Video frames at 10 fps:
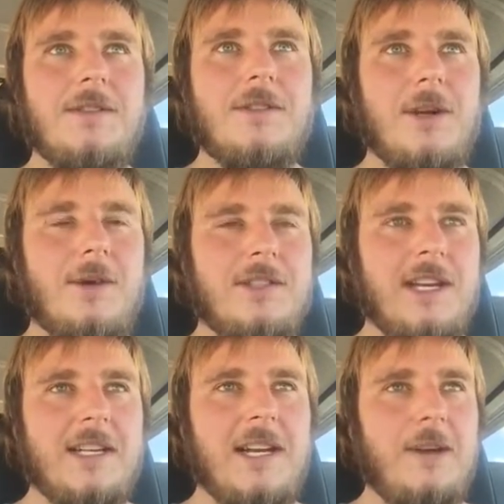so it's
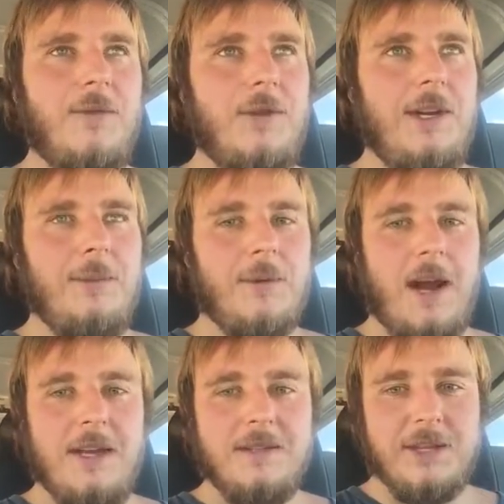like I take a few deep
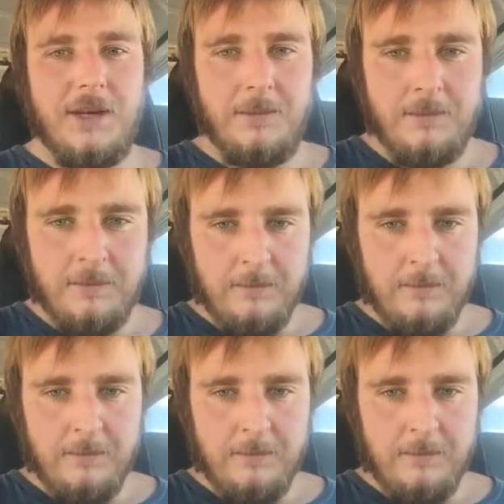breaths, and